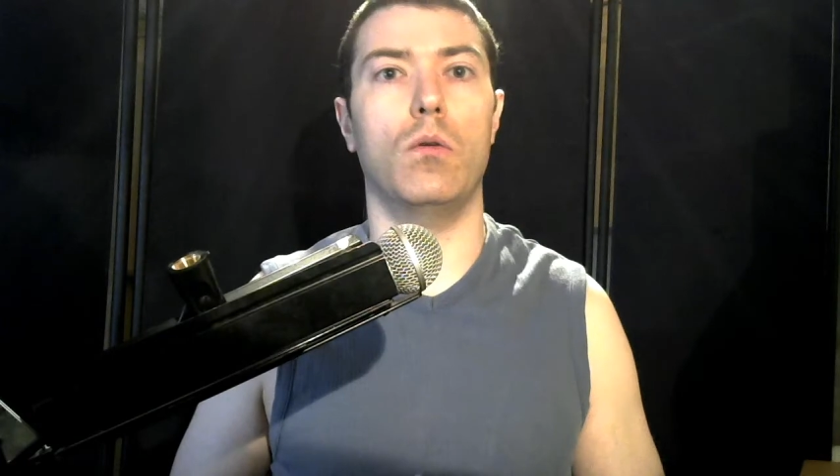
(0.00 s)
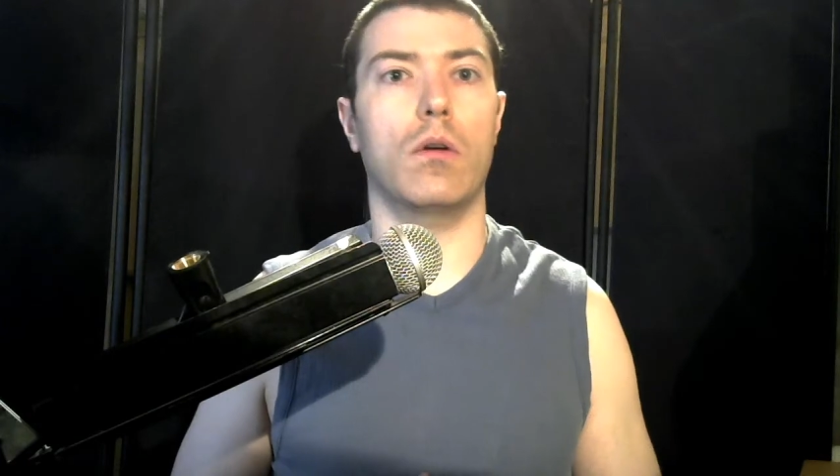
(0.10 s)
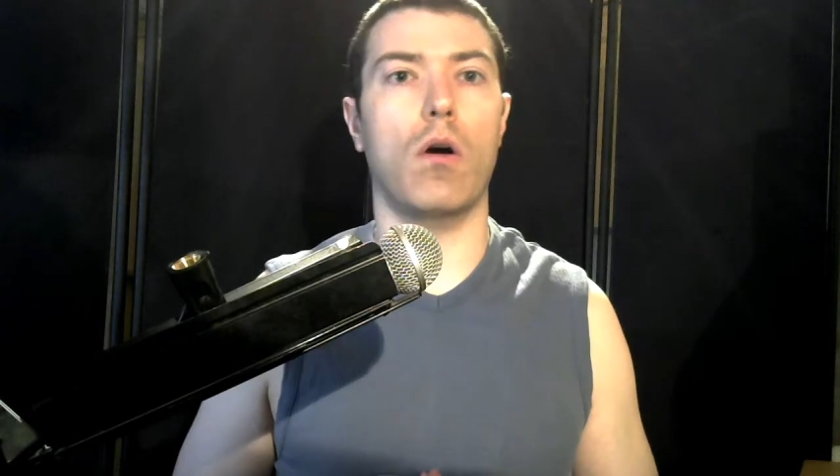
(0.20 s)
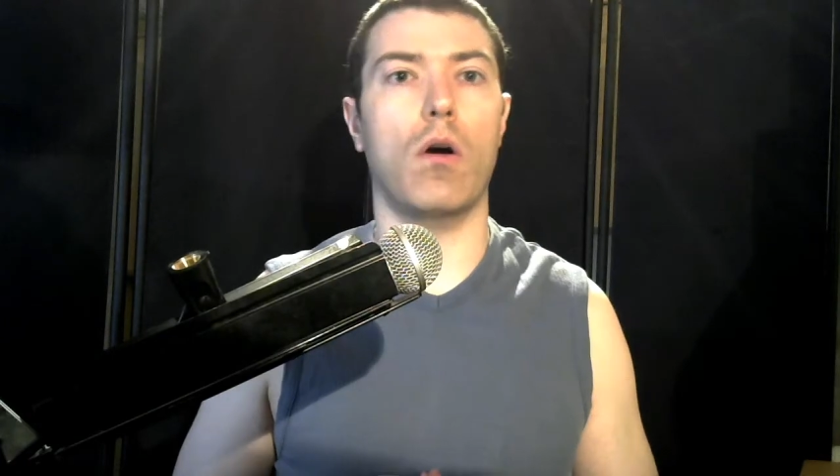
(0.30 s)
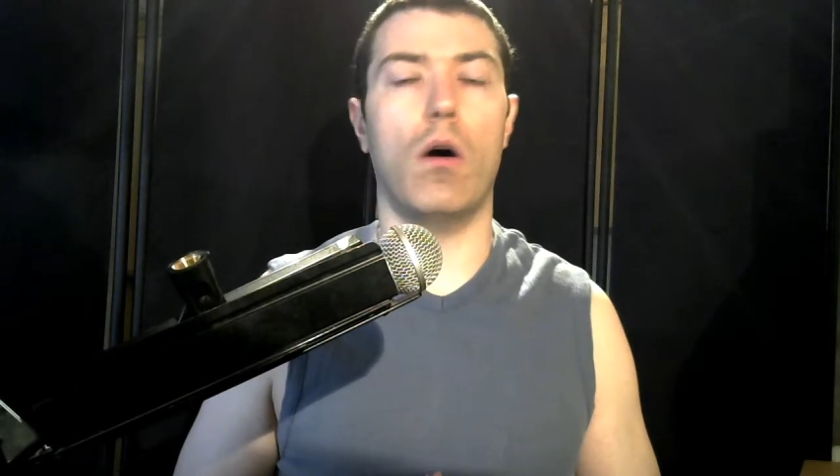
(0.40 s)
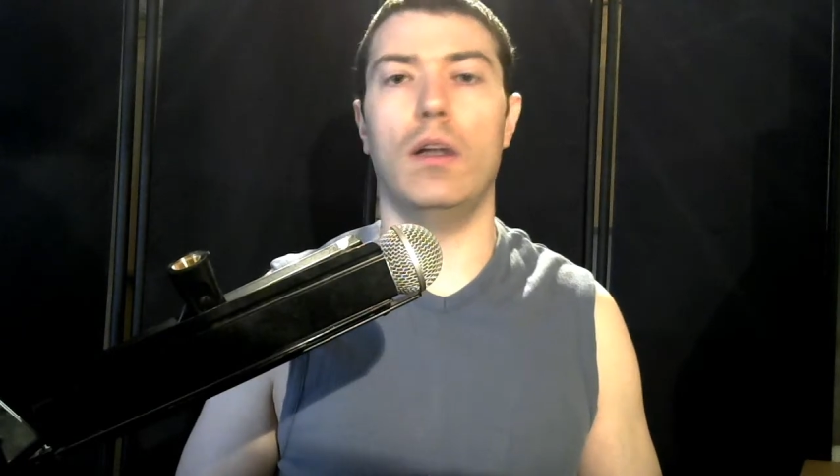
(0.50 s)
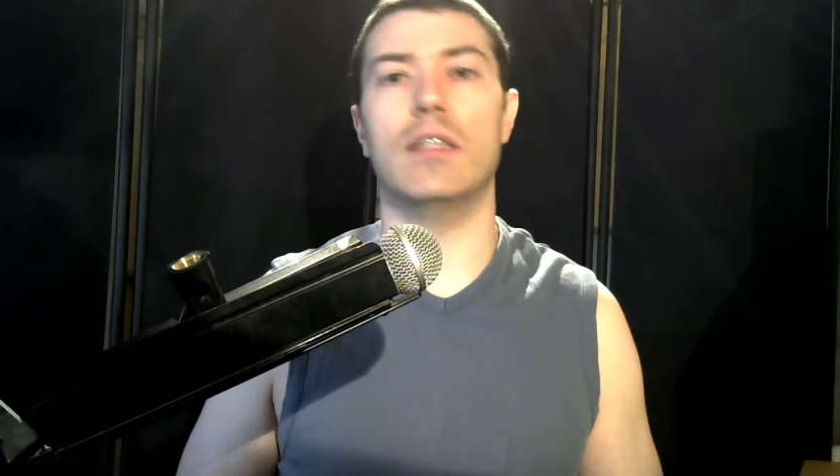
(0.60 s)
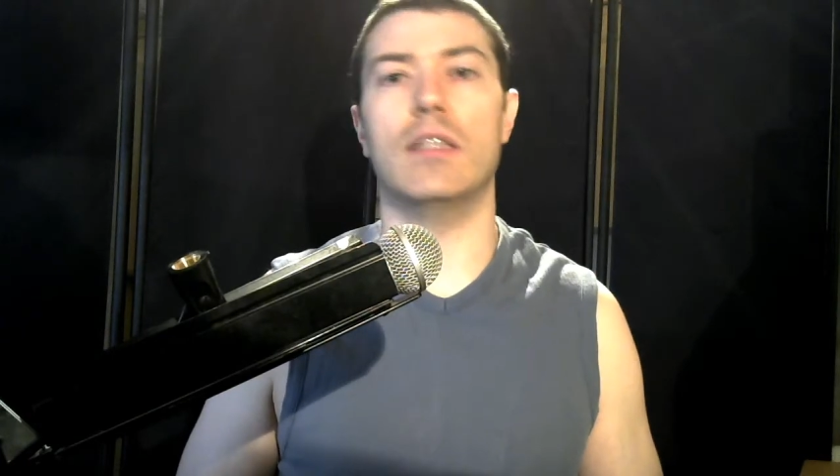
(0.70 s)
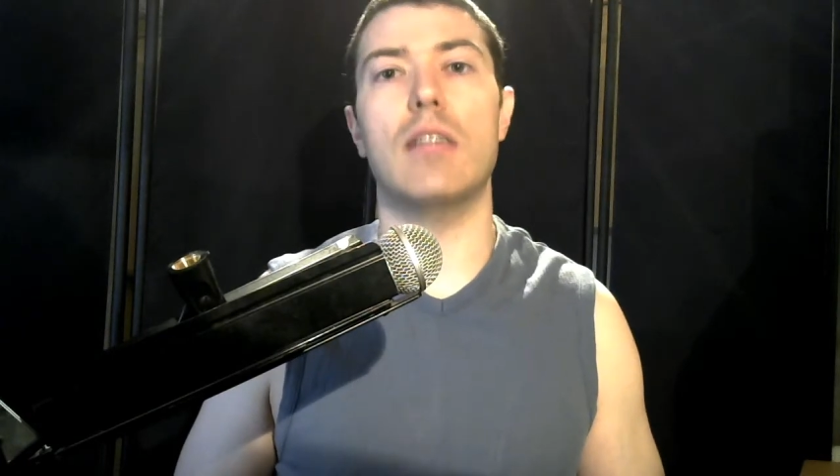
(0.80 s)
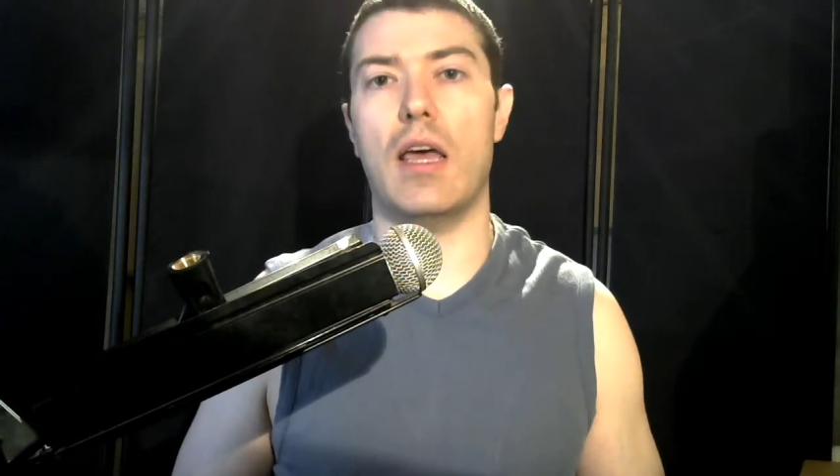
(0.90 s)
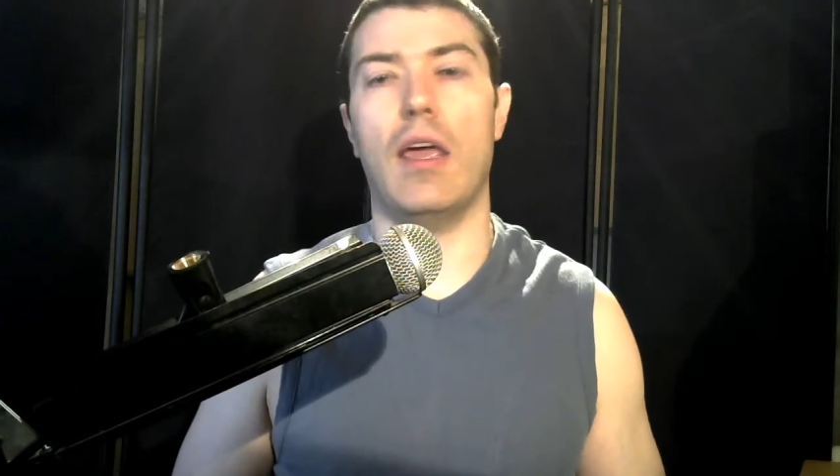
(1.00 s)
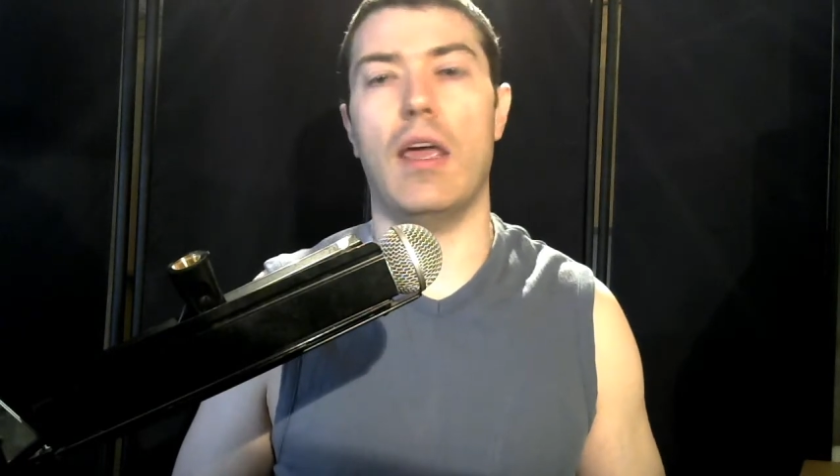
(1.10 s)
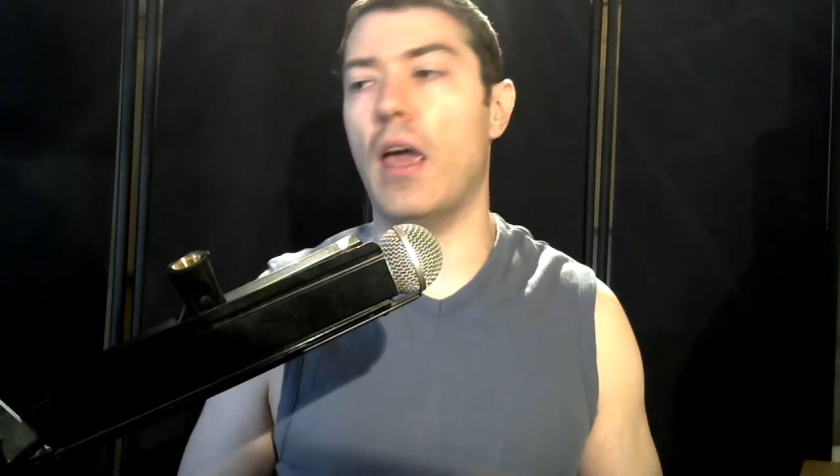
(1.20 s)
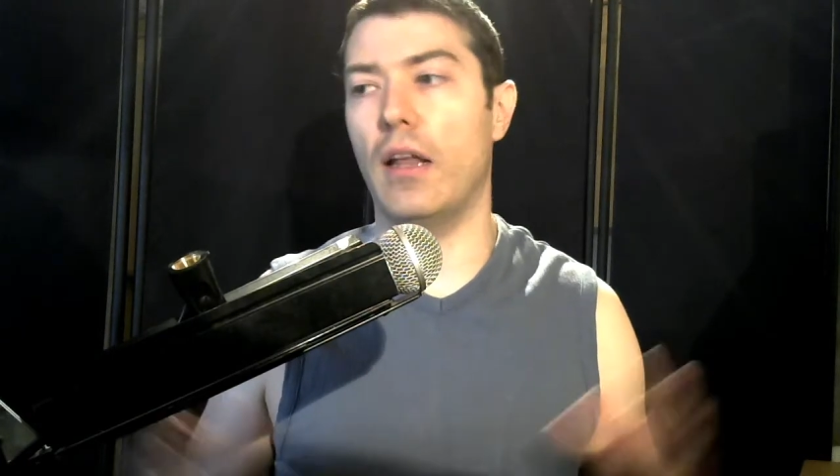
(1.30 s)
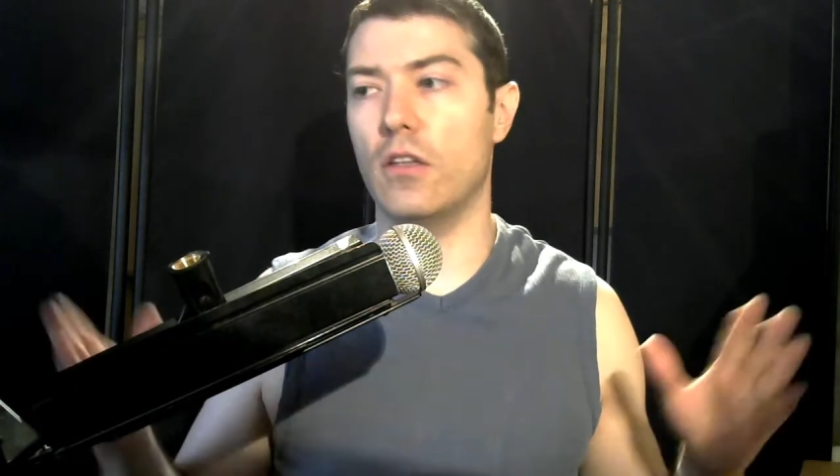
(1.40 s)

call it a day and